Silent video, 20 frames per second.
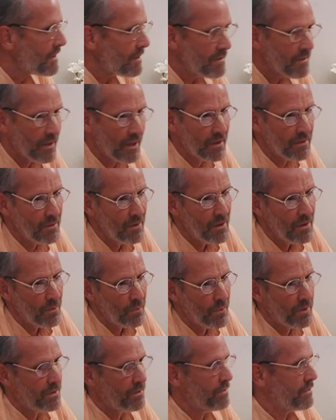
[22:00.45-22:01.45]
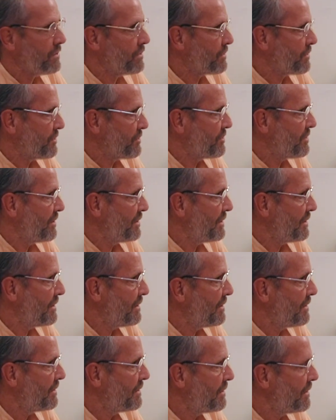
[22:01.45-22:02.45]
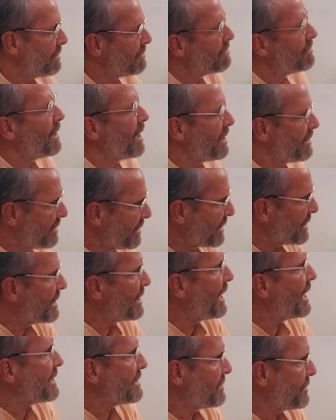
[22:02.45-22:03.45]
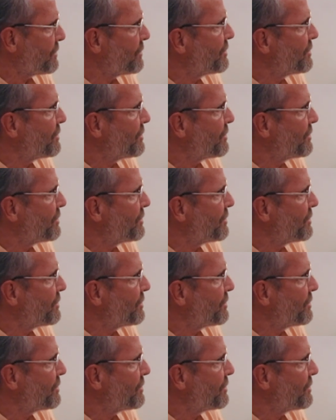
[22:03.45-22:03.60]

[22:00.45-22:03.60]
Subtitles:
than we do to Krsna-līlā. Not neglect